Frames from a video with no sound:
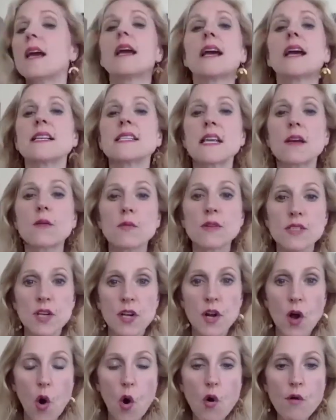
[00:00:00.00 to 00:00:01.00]
because it was
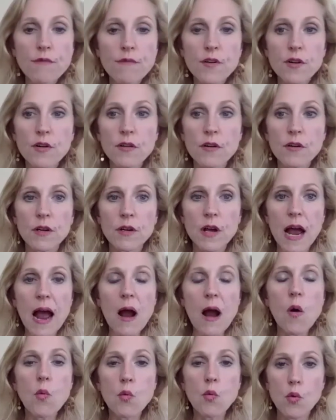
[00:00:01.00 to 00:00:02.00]
an over,
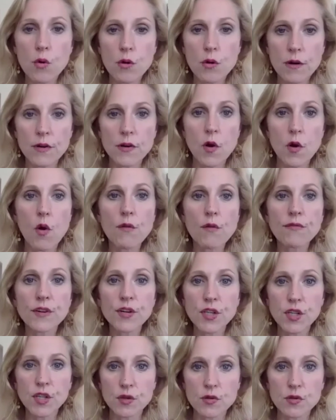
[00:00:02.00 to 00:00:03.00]
outworn,
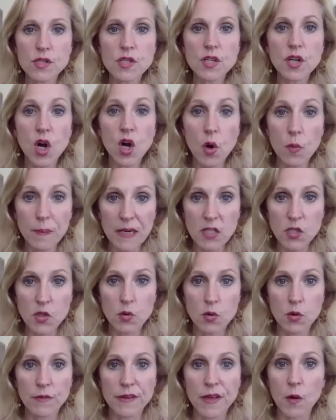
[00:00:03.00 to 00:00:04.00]
overused coping
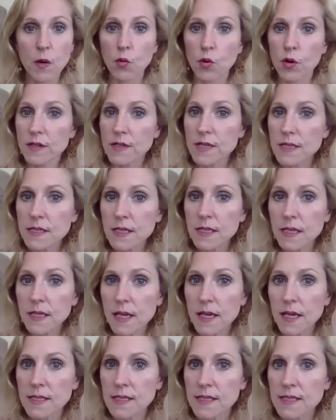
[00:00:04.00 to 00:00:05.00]
tool that worked as a
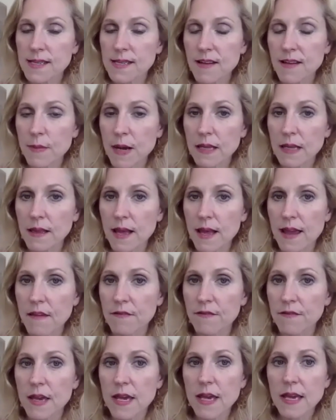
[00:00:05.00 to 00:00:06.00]
kid to save my
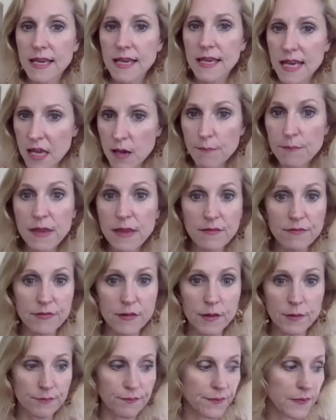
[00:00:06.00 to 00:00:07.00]
life, keep me
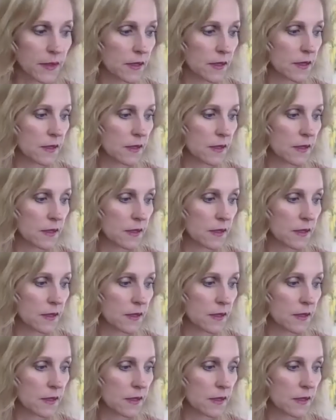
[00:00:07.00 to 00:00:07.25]
from